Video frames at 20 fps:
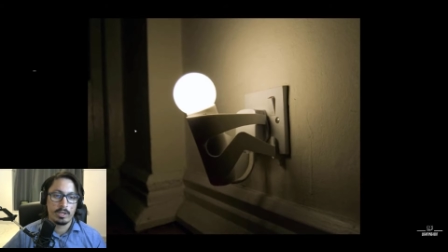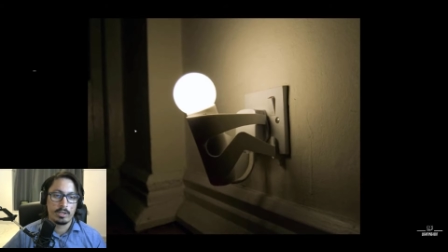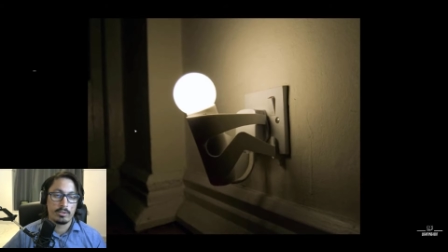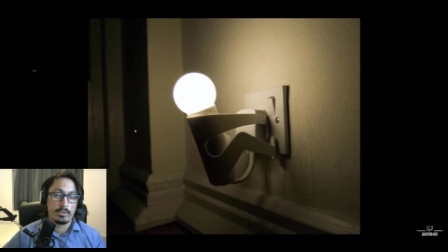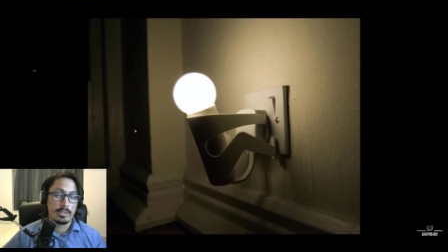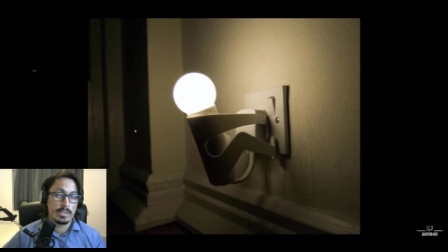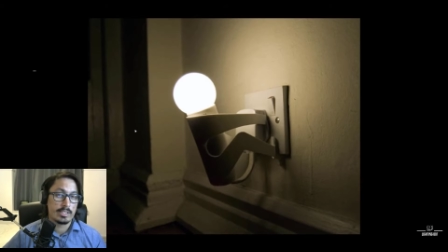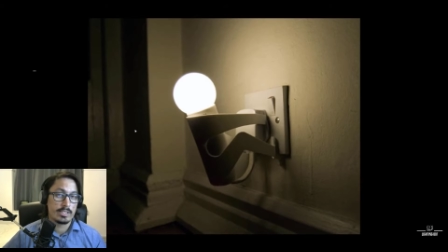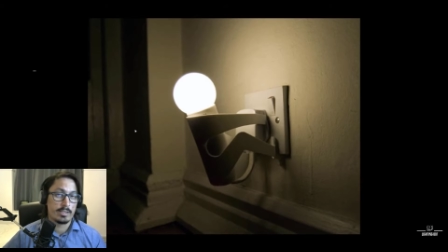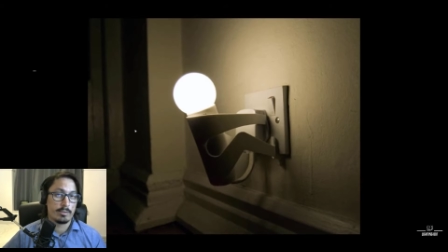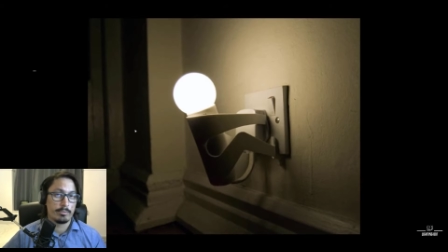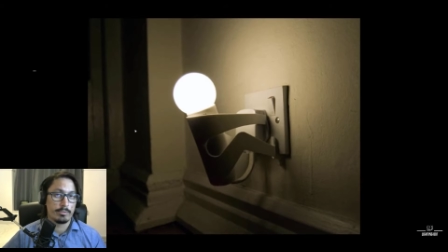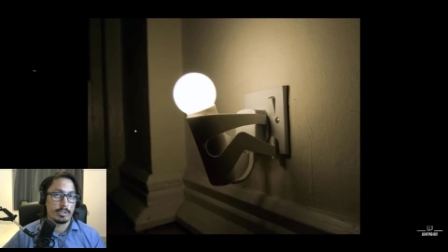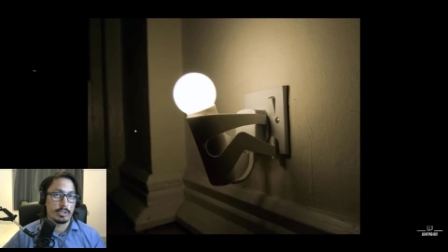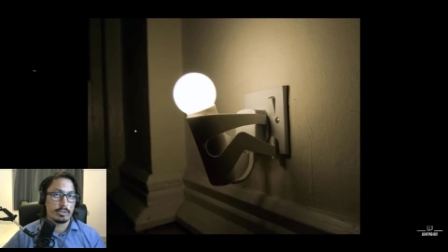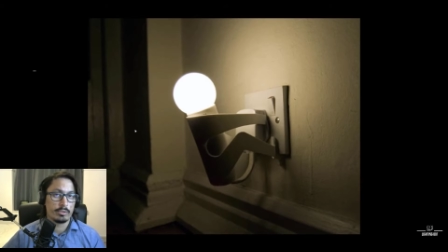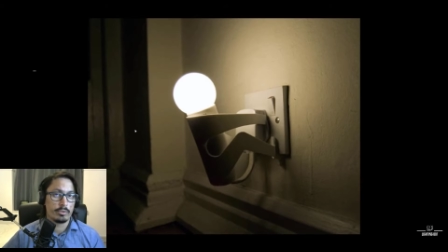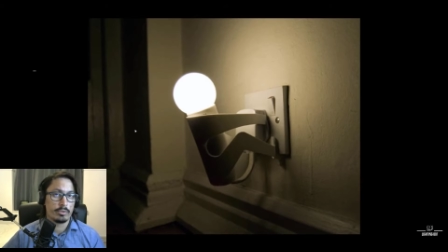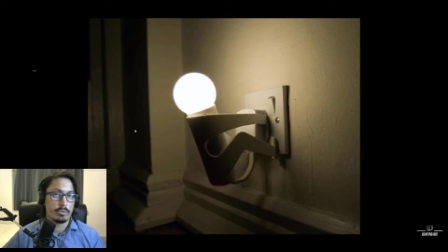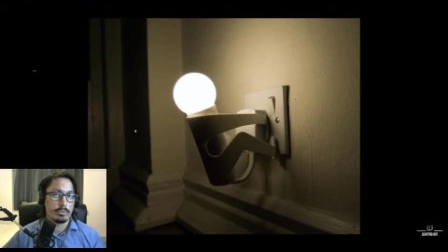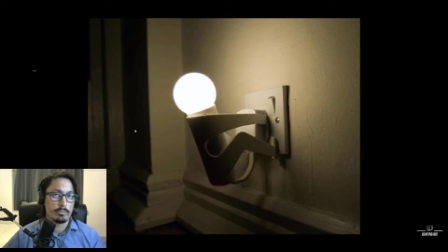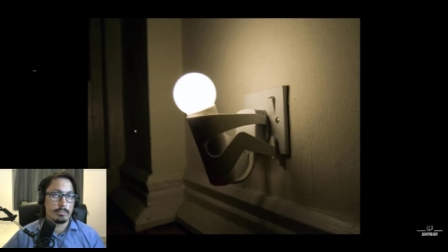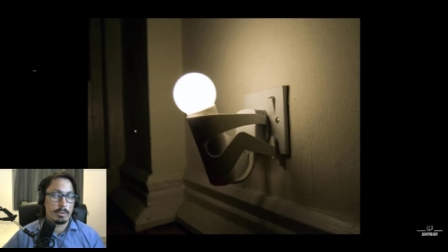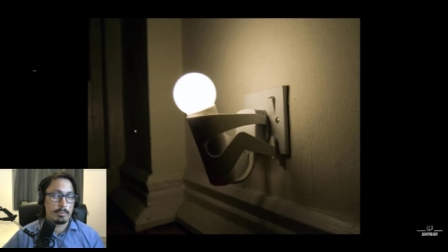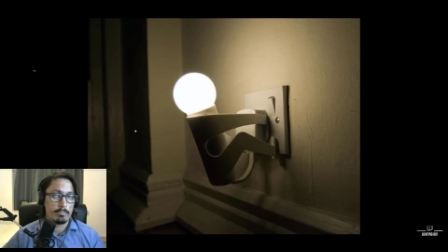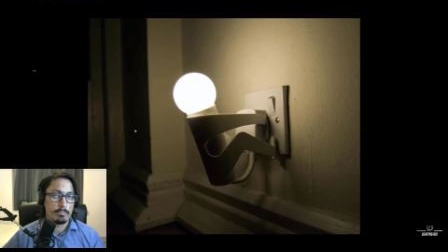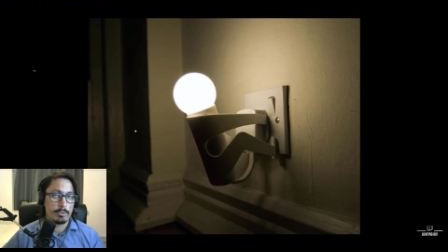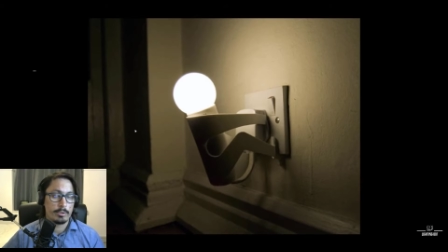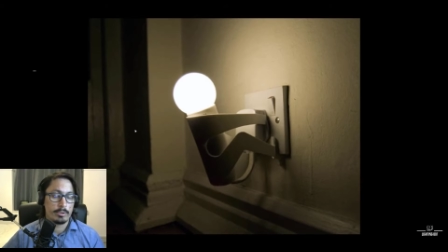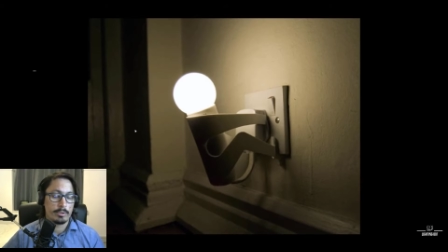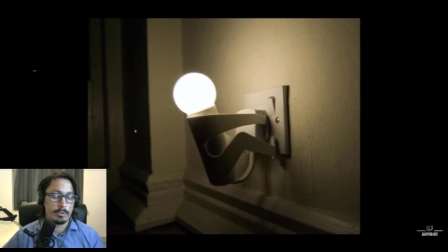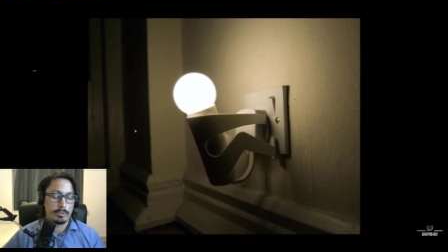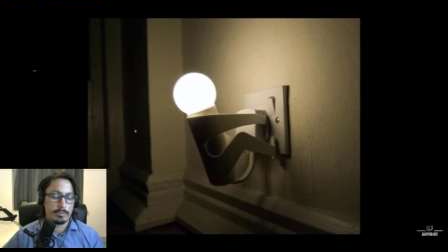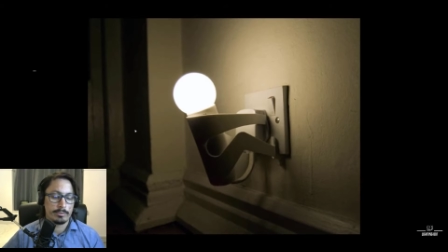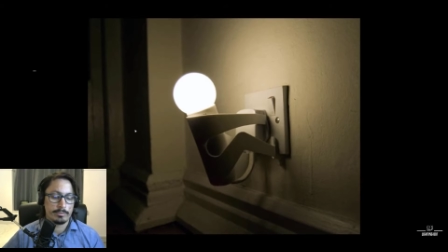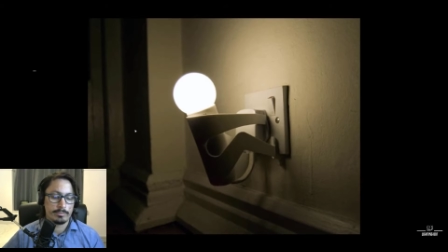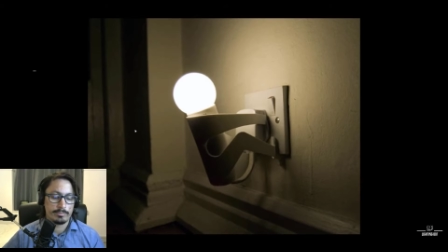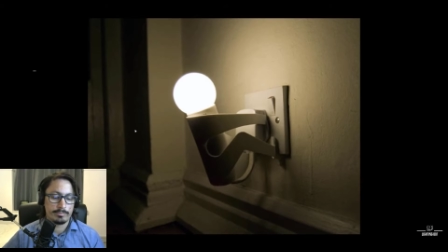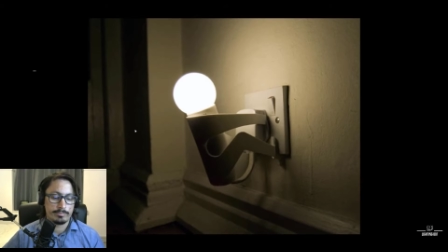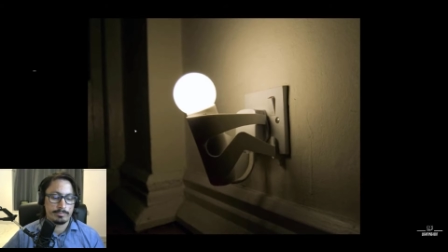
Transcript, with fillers: so that's something to remember on.